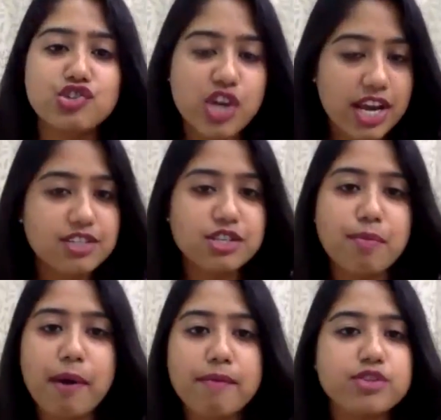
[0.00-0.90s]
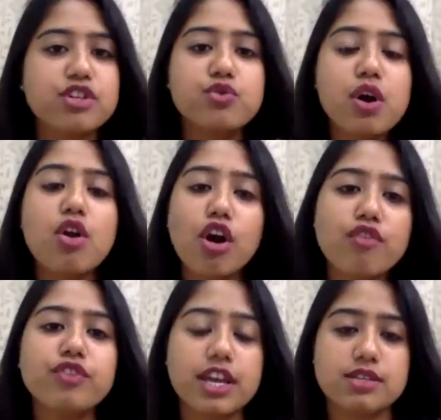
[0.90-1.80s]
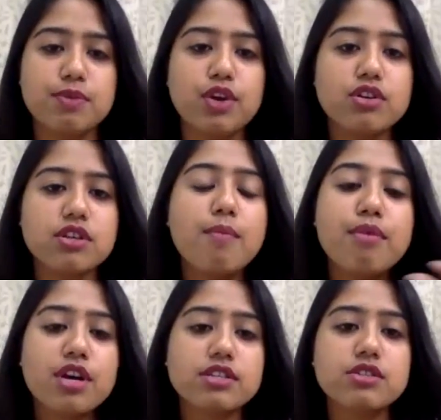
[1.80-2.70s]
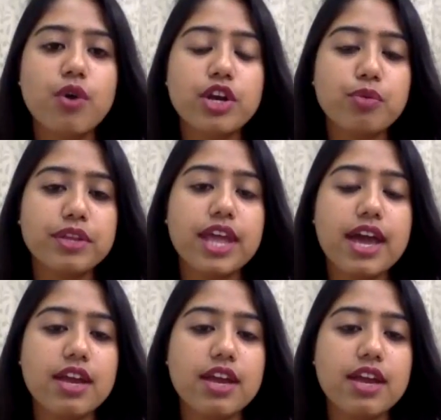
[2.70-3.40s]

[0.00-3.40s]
change the publisher, do a lot of things, because a book is going to be there.